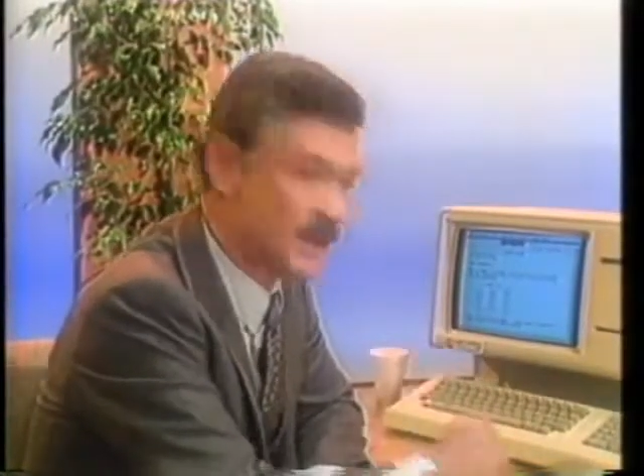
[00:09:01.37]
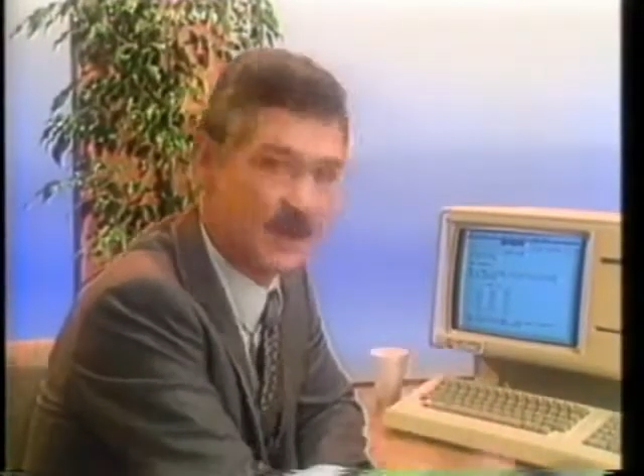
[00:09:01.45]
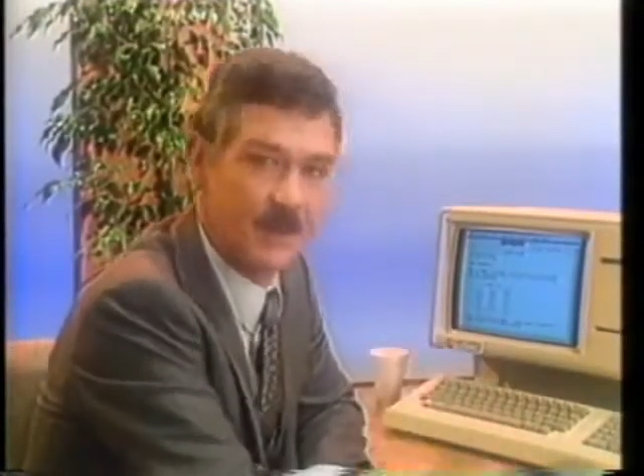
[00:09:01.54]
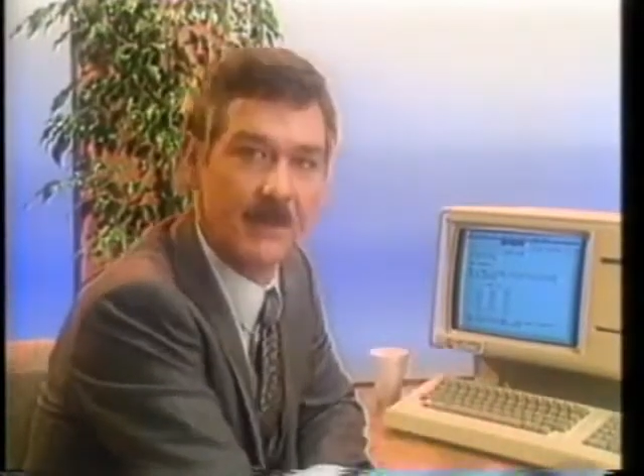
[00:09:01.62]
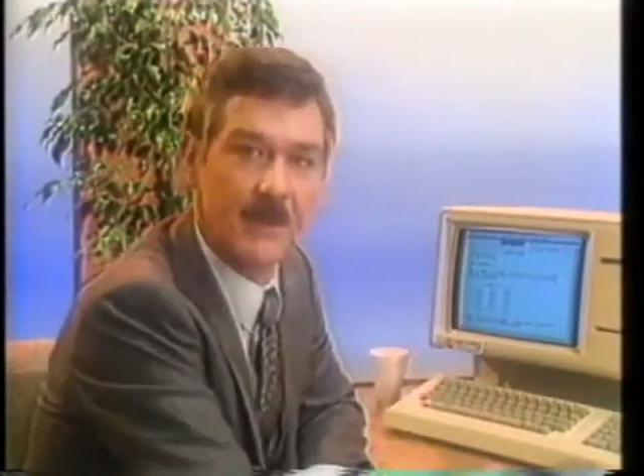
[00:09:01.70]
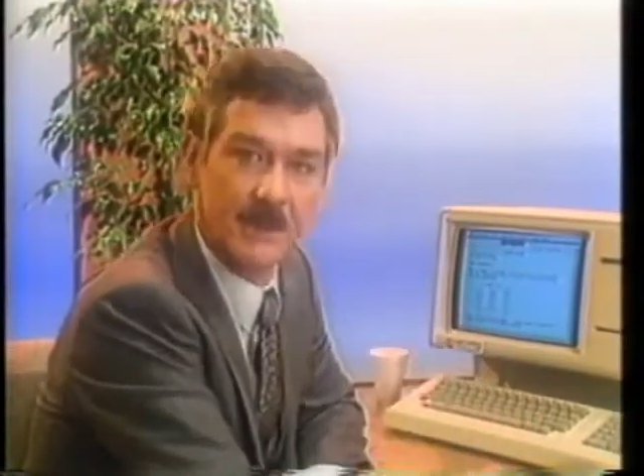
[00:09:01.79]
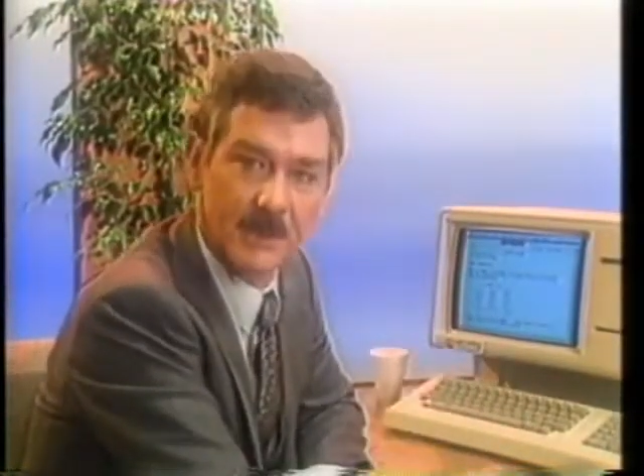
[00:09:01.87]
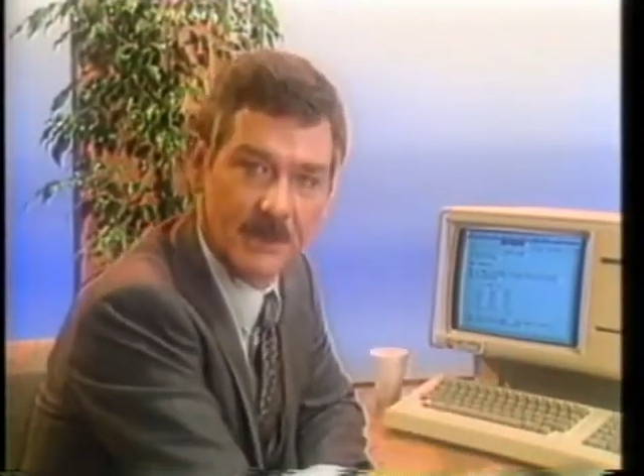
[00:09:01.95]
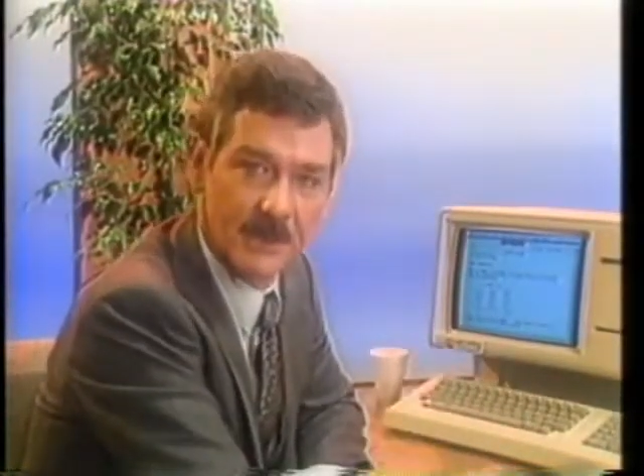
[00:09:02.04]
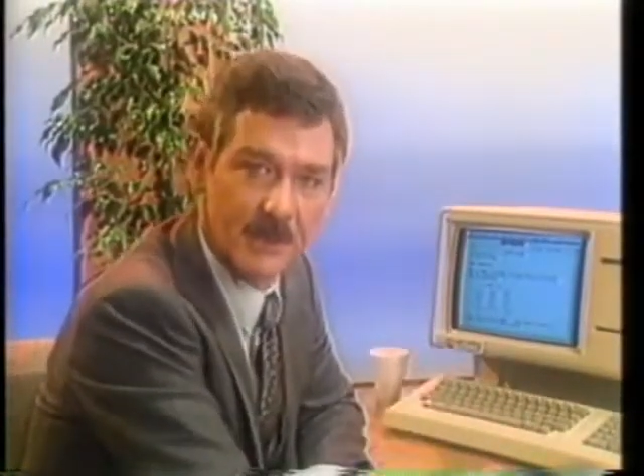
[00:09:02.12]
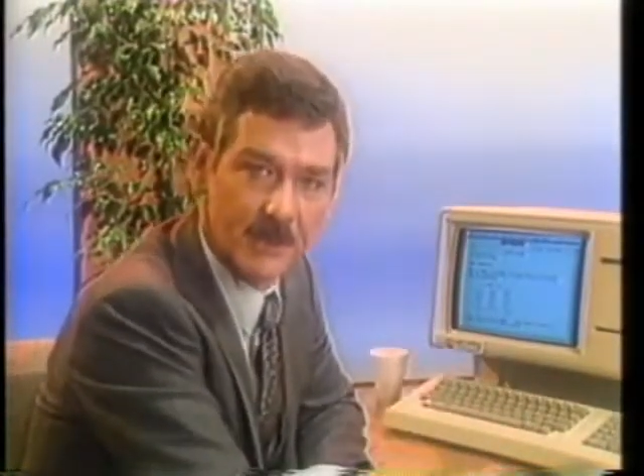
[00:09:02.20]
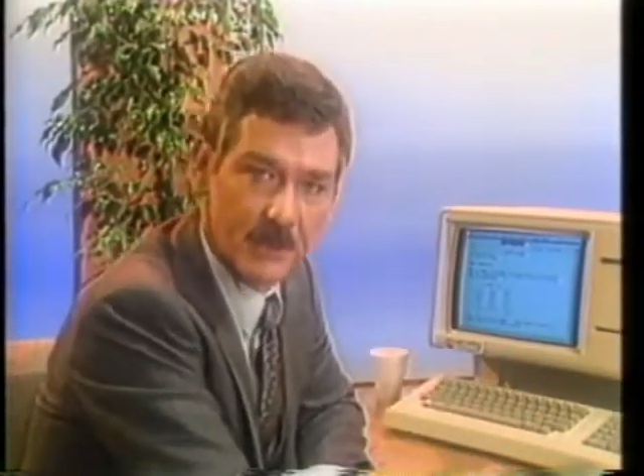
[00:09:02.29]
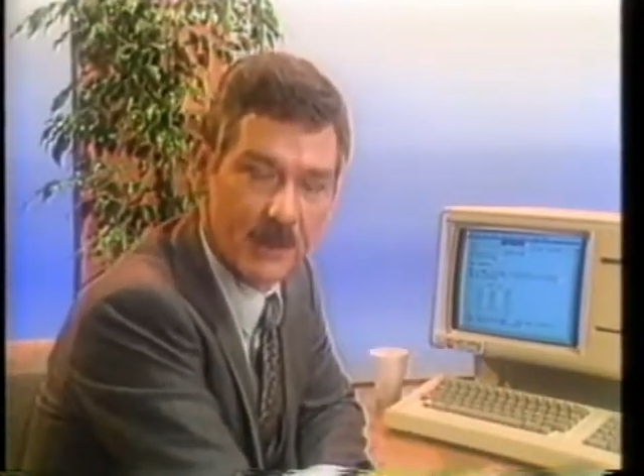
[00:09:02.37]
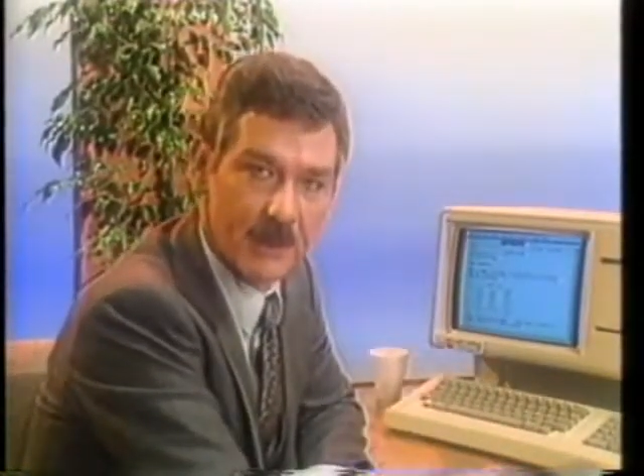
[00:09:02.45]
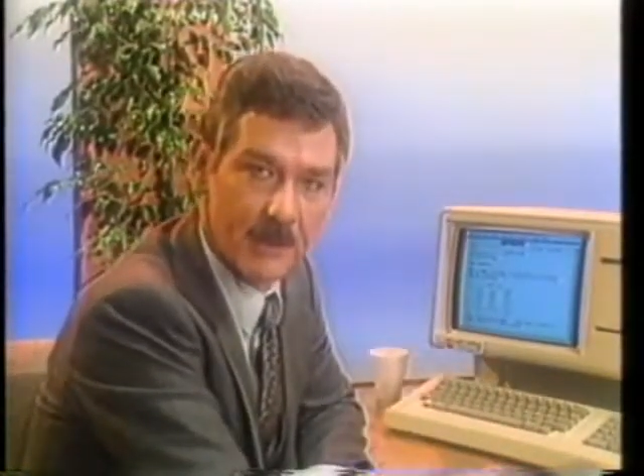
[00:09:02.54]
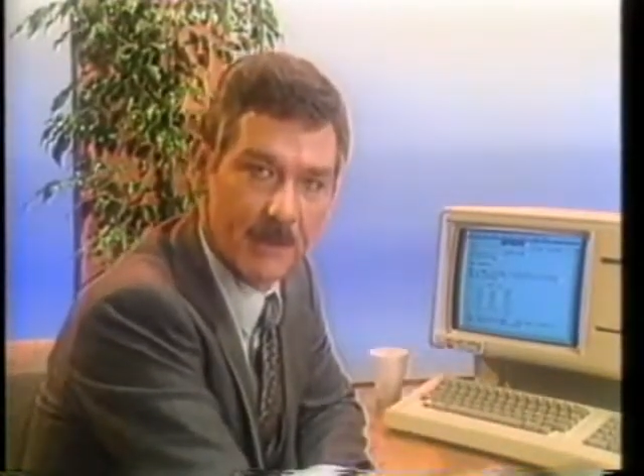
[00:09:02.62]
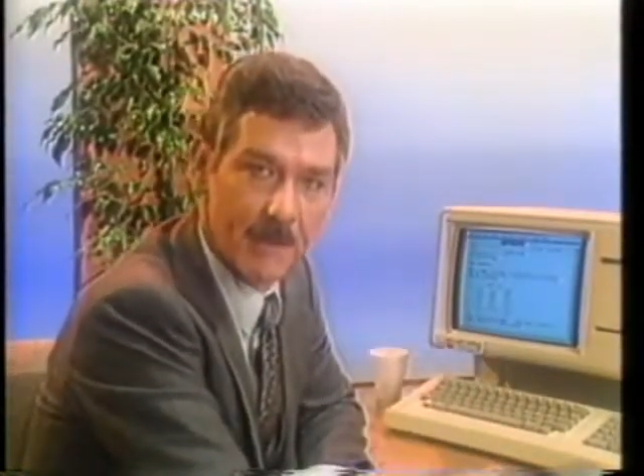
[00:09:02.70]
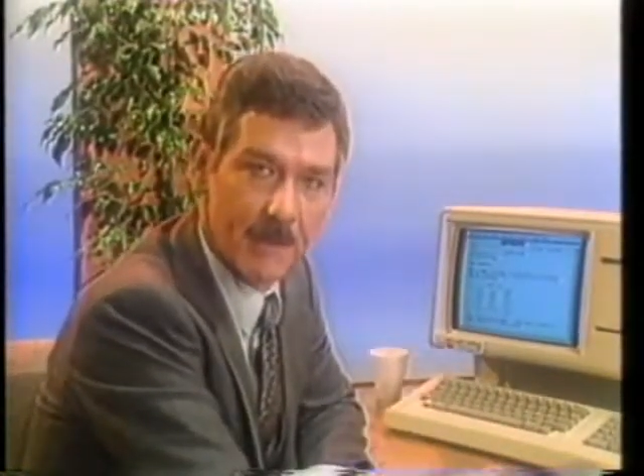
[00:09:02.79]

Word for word: as it appears on the screen.